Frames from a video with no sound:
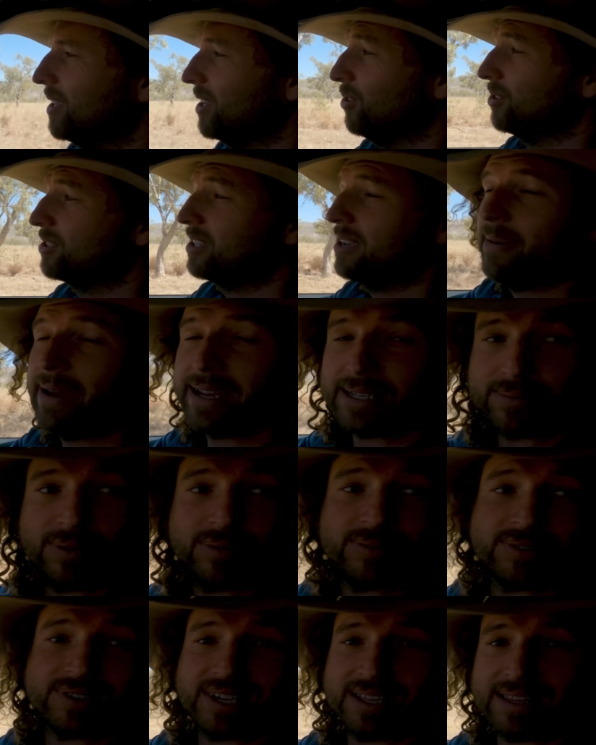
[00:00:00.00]
It also makes me
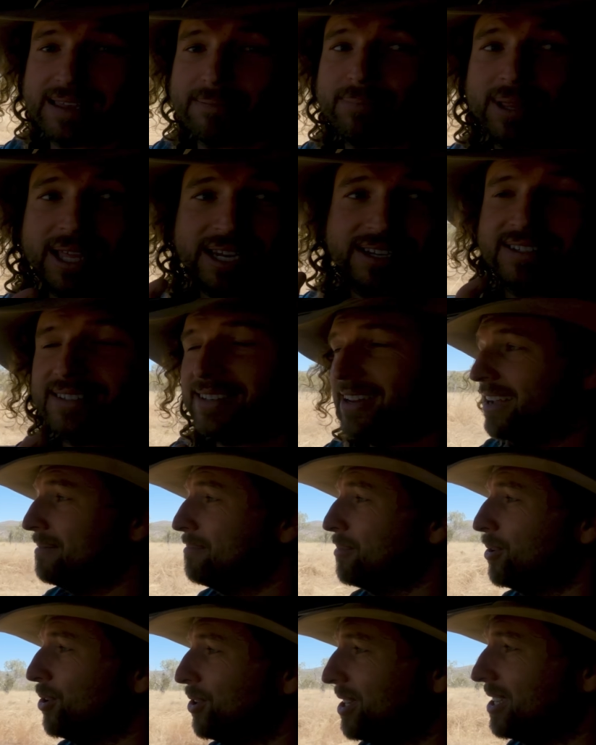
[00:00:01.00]
think we should get that bloody
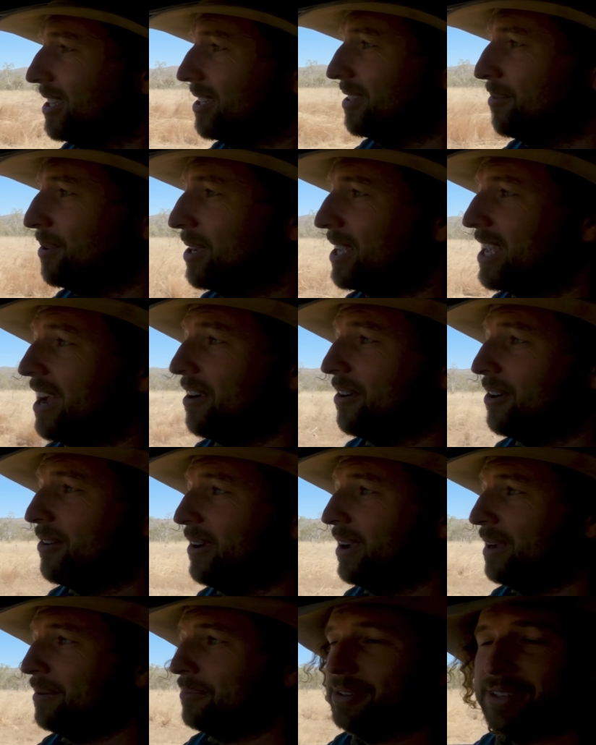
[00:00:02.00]
snake bite kit that we carry
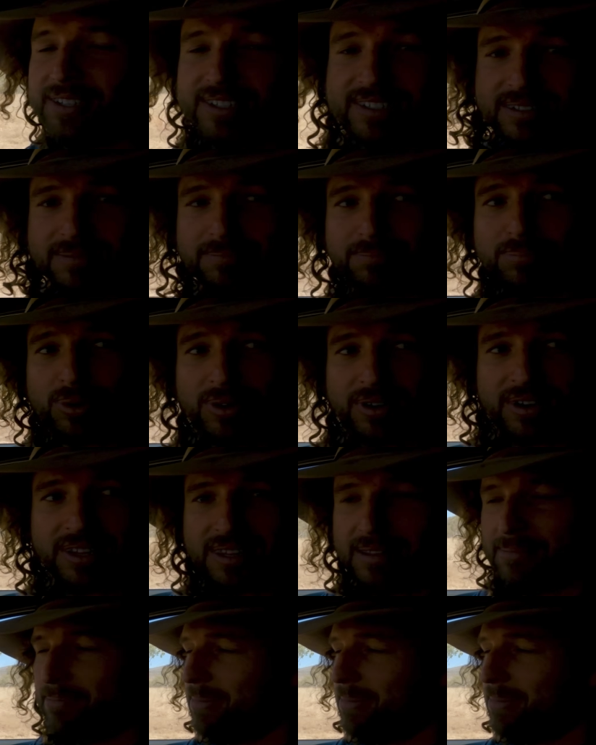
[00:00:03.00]
around with us and put it in the